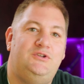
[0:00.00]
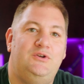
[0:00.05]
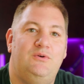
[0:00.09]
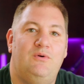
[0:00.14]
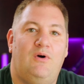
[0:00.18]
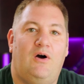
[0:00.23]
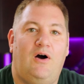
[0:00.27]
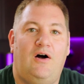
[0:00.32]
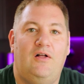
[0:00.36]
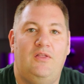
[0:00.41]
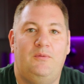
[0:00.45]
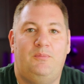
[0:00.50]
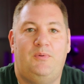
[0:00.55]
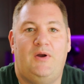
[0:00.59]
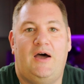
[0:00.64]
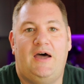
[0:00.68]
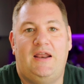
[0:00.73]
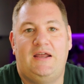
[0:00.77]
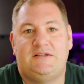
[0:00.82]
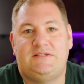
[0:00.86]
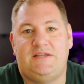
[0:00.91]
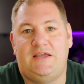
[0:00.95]
to all the
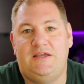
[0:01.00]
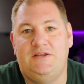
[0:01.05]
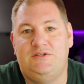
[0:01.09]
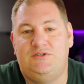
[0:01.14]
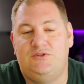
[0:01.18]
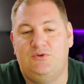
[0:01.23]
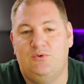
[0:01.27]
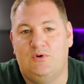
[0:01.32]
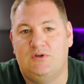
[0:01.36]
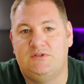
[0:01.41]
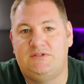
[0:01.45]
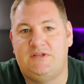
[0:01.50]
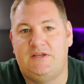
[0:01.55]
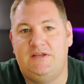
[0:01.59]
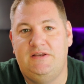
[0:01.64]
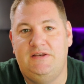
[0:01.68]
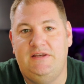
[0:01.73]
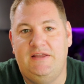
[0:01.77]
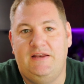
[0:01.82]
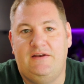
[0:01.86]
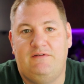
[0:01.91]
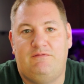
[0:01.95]
products and tools
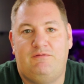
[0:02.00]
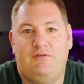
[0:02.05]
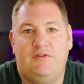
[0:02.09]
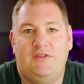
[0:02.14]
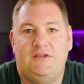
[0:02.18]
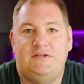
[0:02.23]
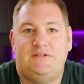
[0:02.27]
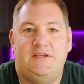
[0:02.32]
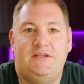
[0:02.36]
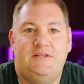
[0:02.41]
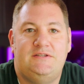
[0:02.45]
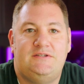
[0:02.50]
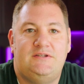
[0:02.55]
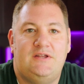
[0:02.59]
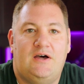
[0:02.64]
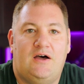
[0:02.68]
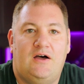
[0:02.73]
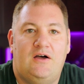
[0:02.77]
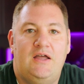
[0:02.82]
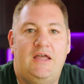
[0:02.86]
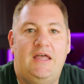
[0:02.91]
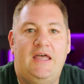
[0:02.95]
needed for this
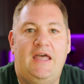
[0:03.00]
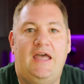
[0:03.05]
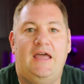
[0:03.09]
install.